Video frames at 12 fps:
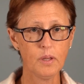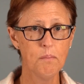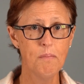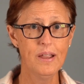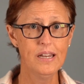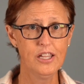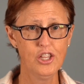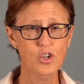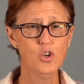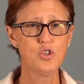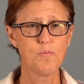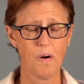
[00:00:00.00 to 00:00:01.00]
I made
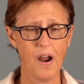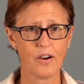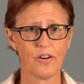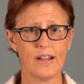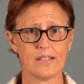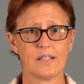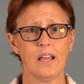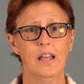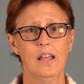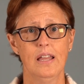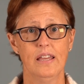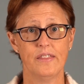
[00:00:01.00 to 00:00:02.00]
huge progress
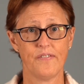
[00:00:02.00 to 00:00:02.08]
in the